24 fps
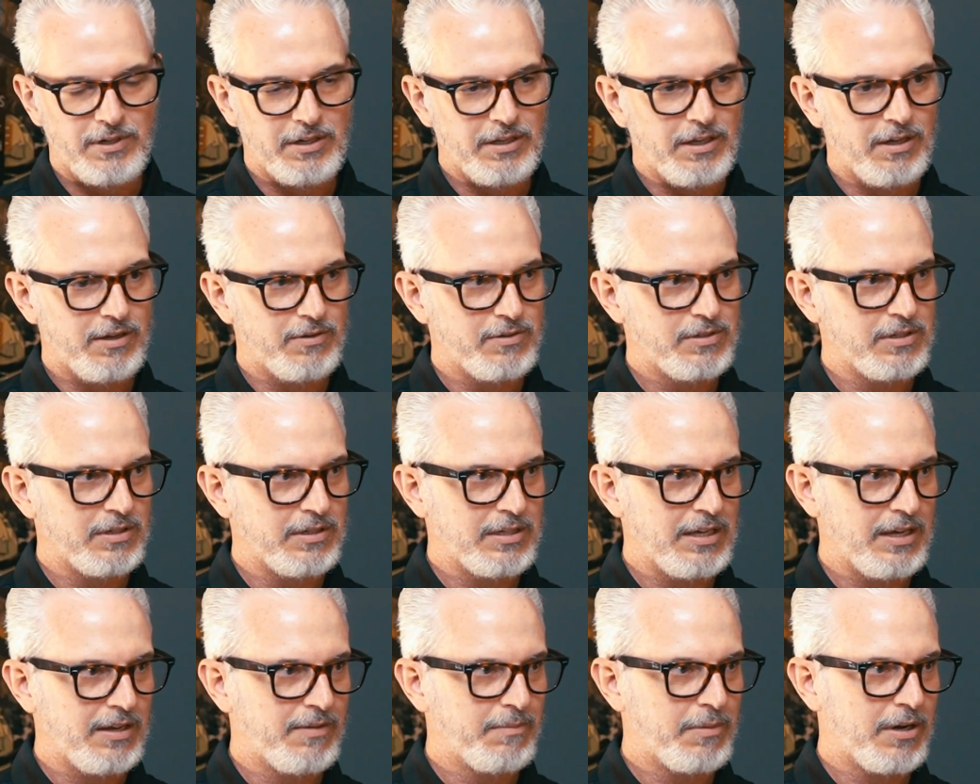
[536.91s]
videos and
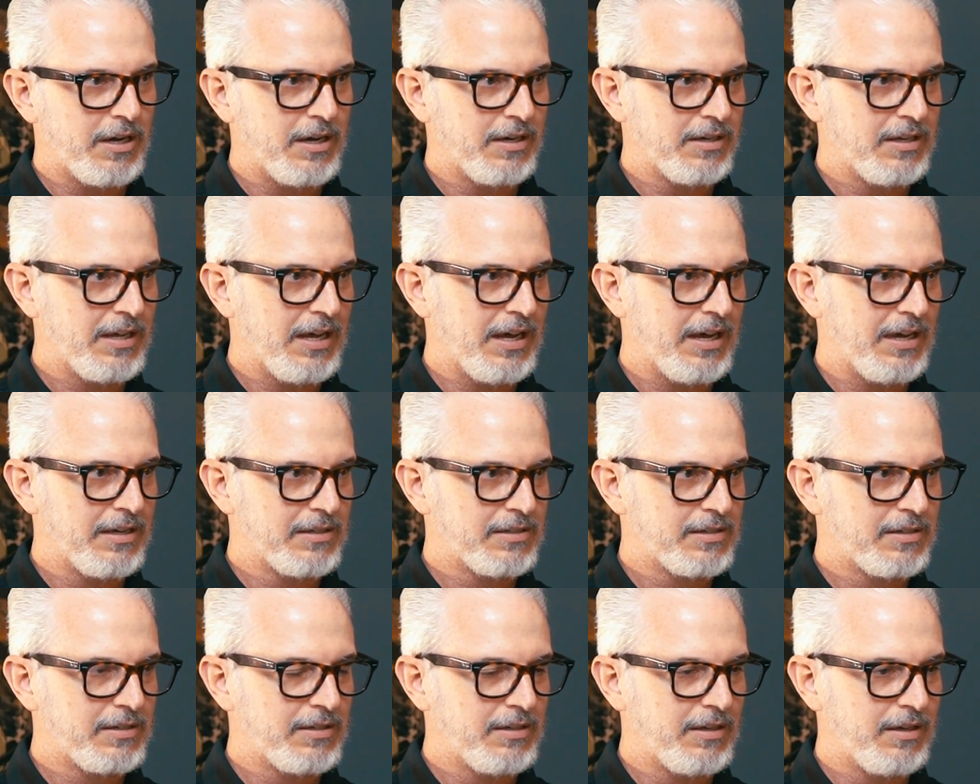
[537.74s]
10
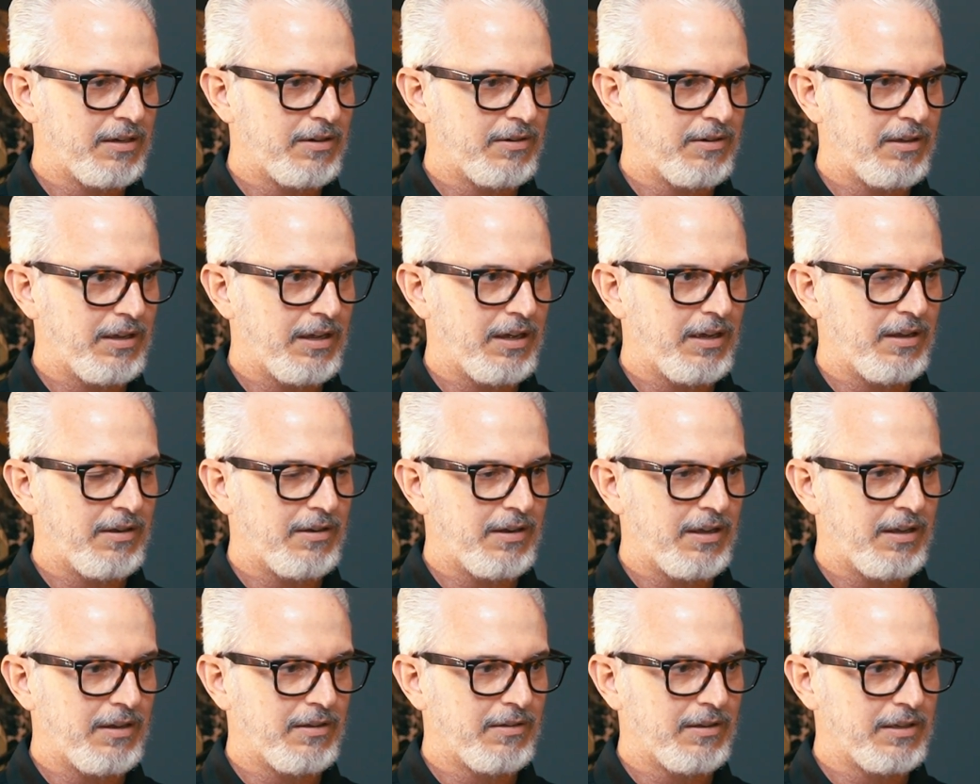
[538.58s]
podcasts,
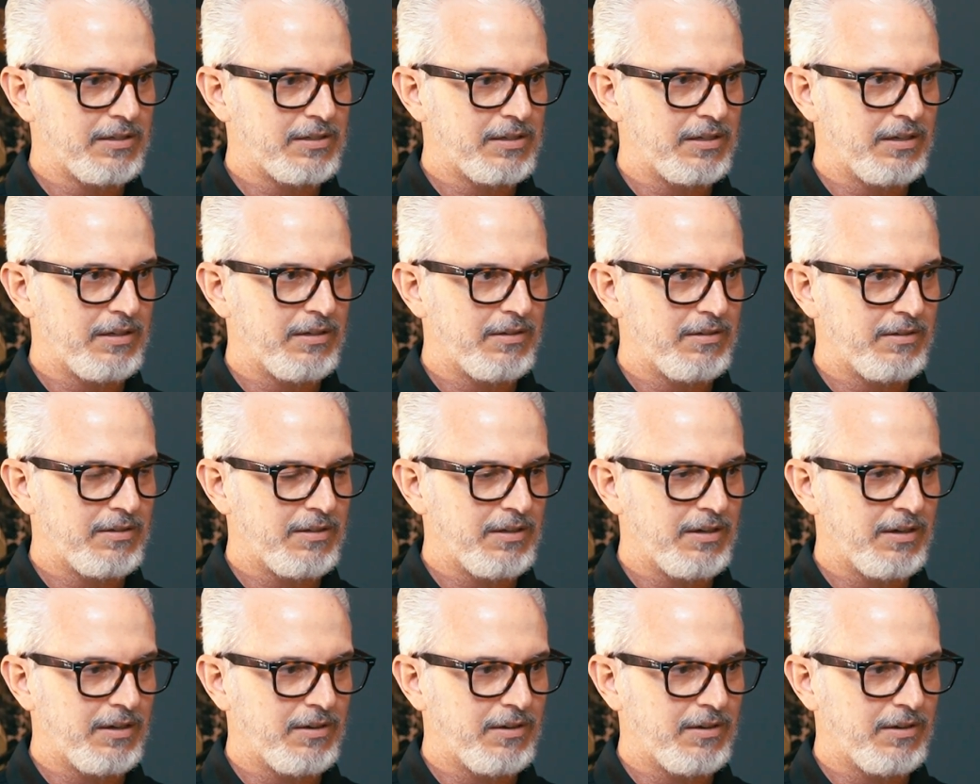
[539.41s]
and listen,